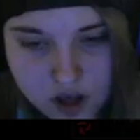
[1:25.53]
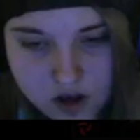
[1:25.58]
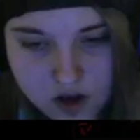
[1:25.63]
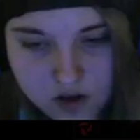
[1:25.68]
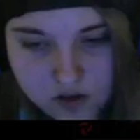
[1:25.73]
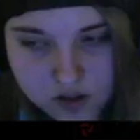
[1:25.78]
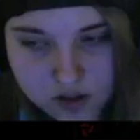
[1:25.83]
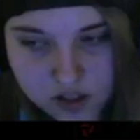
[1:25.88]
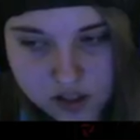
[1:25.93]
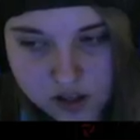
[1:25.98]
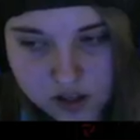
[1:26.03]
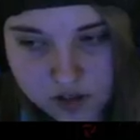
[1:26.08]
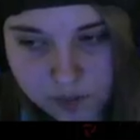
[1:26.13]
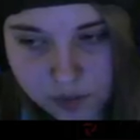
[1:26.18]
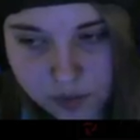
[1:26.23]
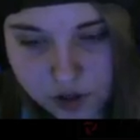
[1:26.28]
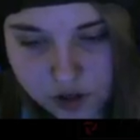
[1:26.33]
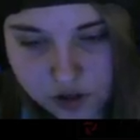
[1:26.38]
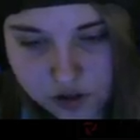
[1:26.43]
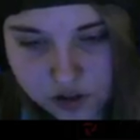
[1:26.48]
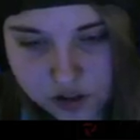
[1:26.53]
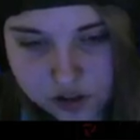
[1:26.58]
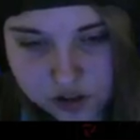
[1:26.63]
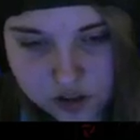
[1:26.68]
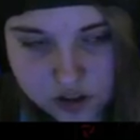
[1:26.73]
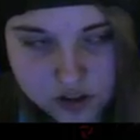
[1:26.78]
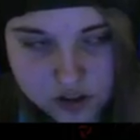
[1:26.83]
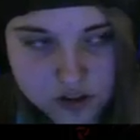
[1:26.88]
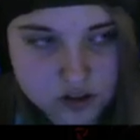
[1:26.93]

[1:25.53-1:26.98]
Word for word: Oh, so that's to purchase it.